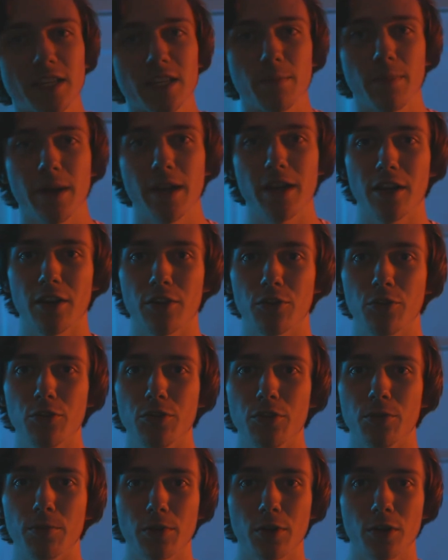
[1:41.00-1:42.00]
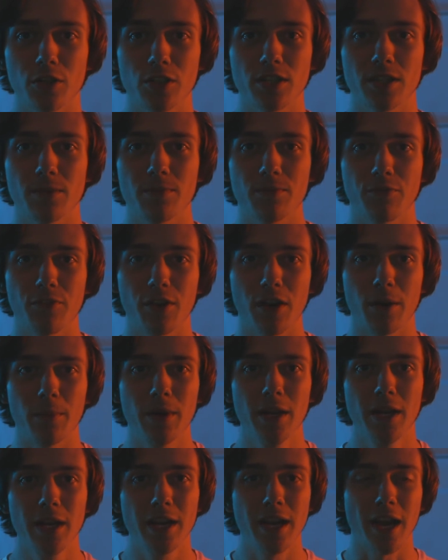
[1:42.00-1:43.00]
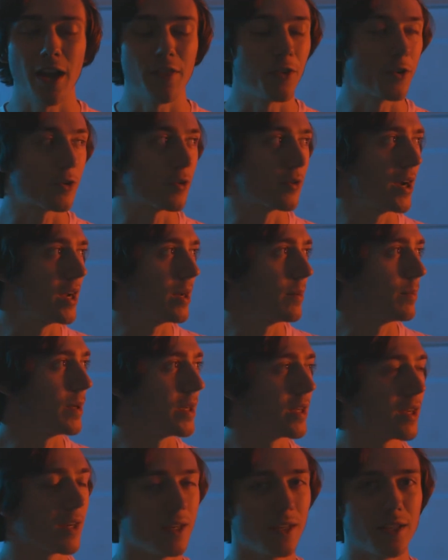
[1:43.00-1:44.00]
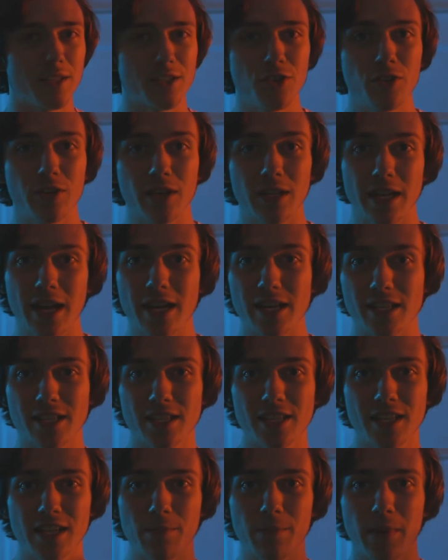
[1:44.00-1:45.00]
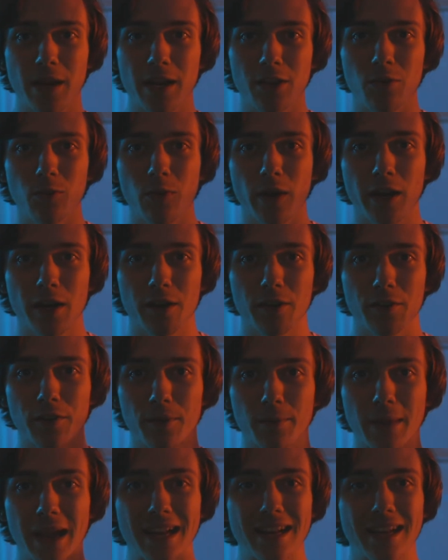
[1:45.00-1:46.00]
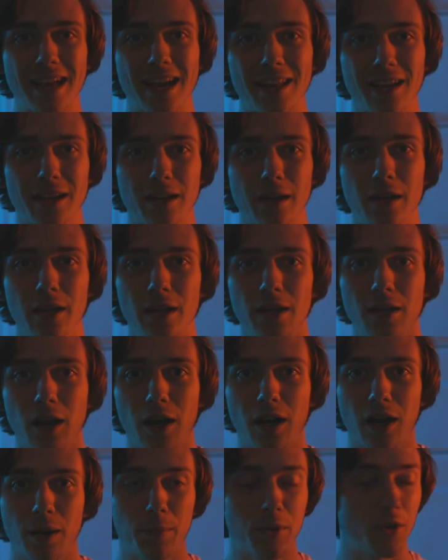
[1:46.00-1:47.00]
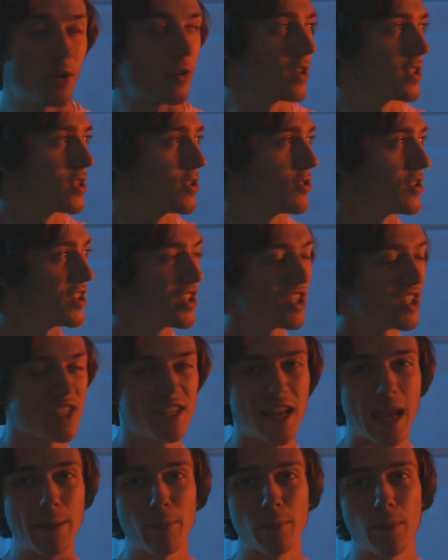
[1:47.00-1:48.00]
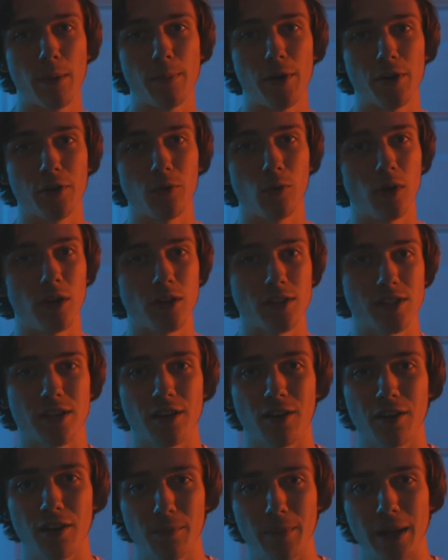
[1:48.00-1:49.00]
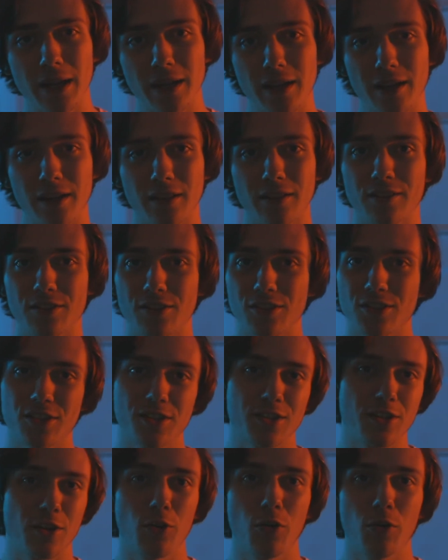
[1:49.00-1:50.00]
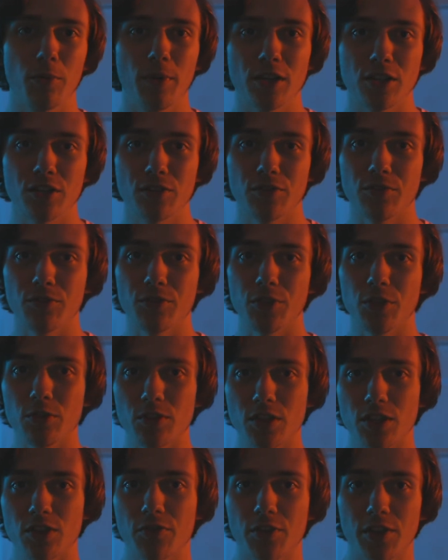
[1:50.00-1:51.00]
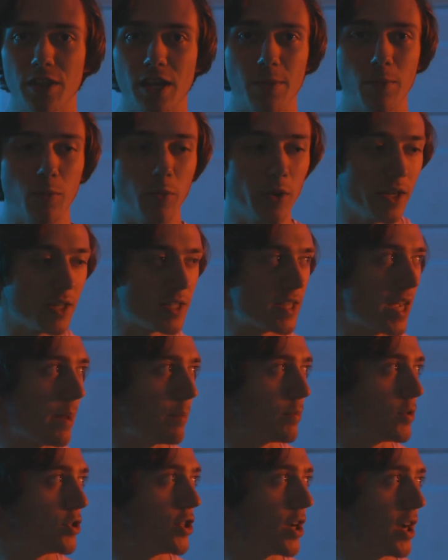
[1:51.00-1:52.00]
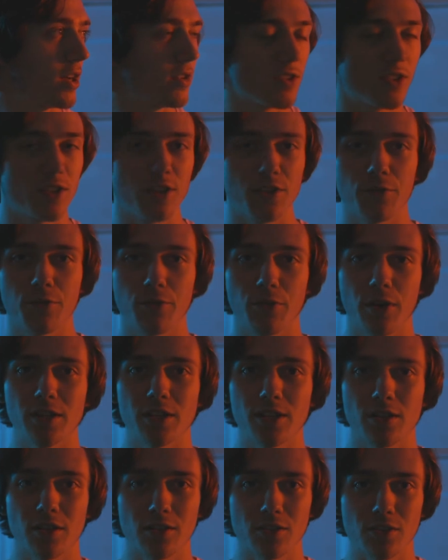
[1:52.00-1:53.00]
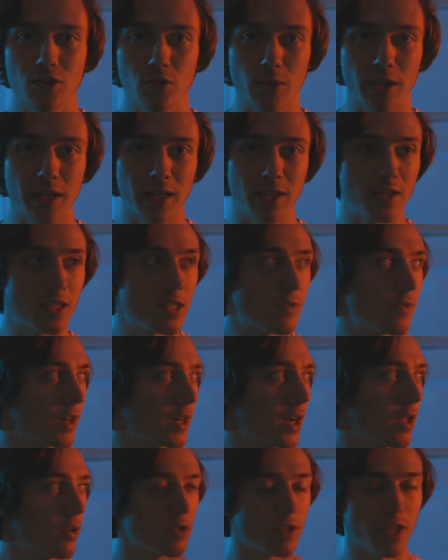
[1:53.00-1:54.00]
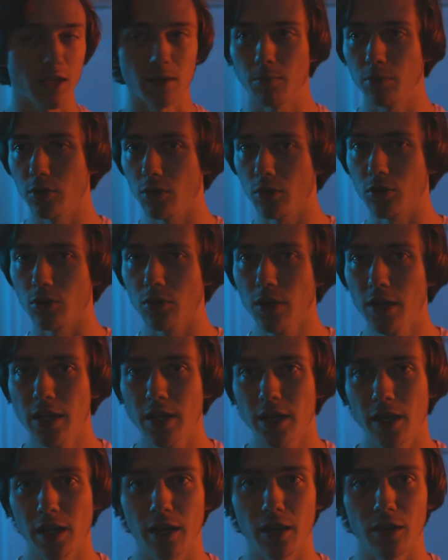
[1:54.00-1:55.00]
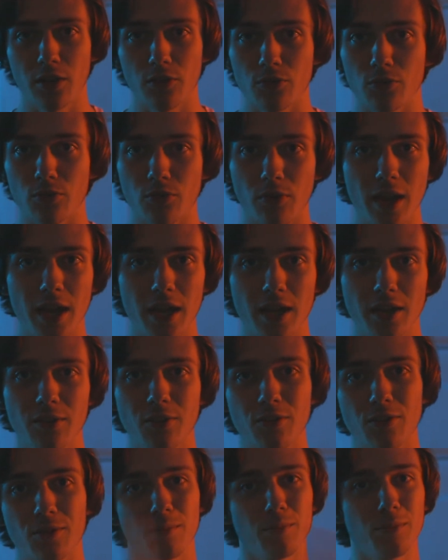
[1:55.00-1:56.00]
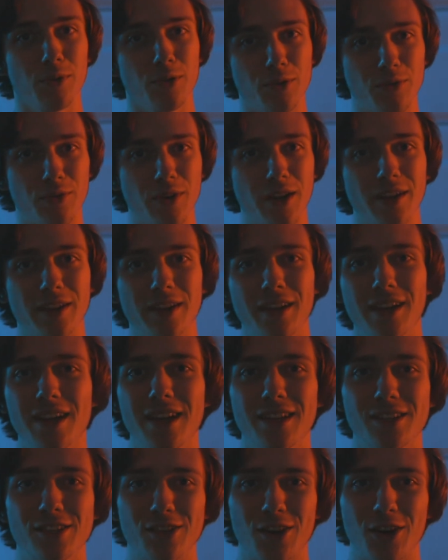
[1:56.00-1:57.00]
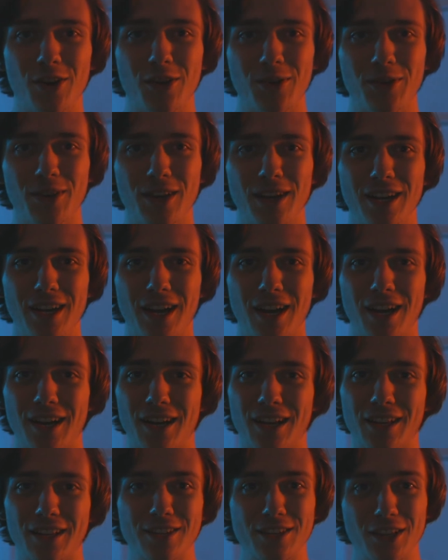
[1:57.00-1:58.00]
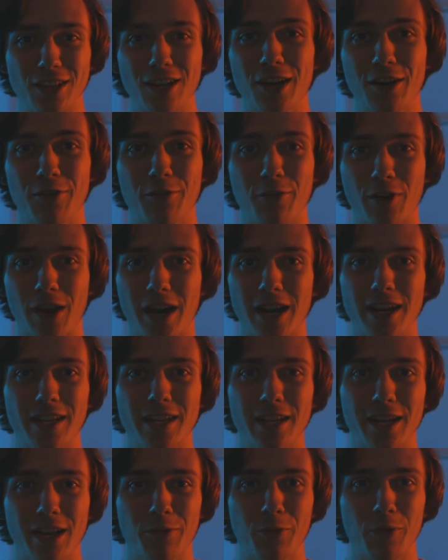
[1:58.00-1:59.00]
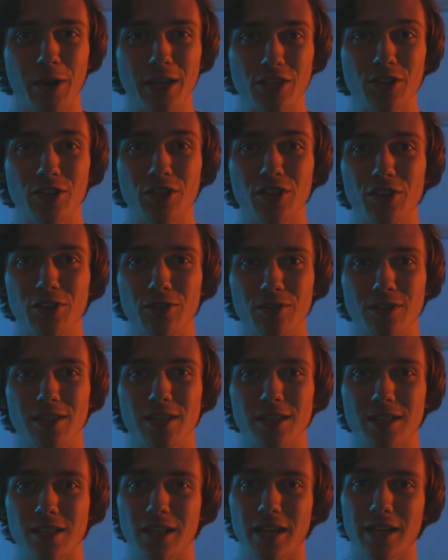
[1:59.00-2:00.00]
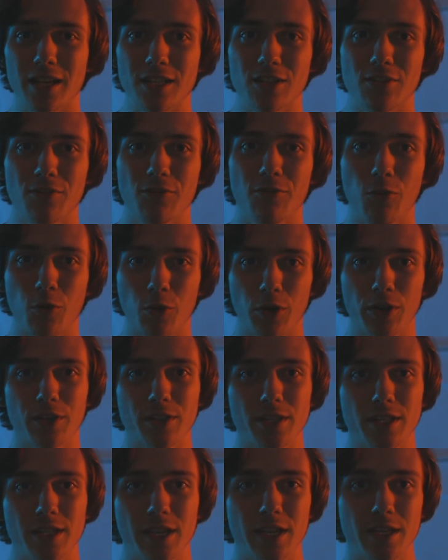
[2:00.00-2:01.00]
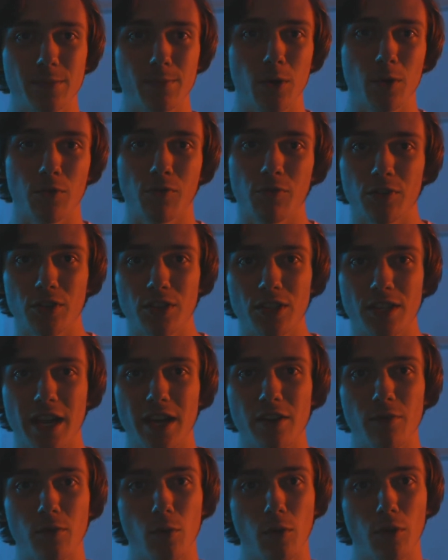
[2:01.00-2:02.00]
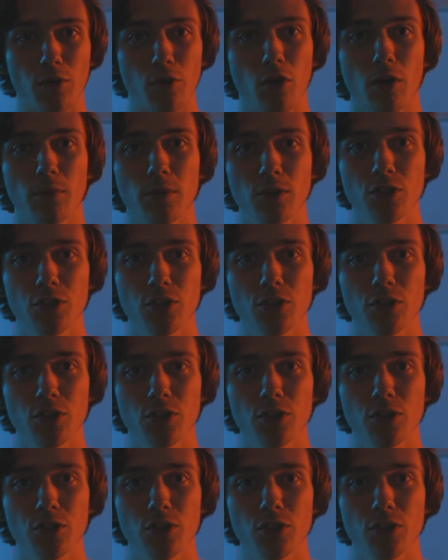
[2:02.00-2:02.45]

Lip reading: depending on who you purchase them from. And they're great because you can kind of stick them anywhere. They're magnetic, but they're also, you can just tape them up onto walls that aren't magnetic. There's just a whole bunch of uses for them. We tape gels to the fronts also, so we get these different colors like blue and red, or blue and red. So there's a lot of variety and ways you can use these lights for your scenes, both for just kind of more normal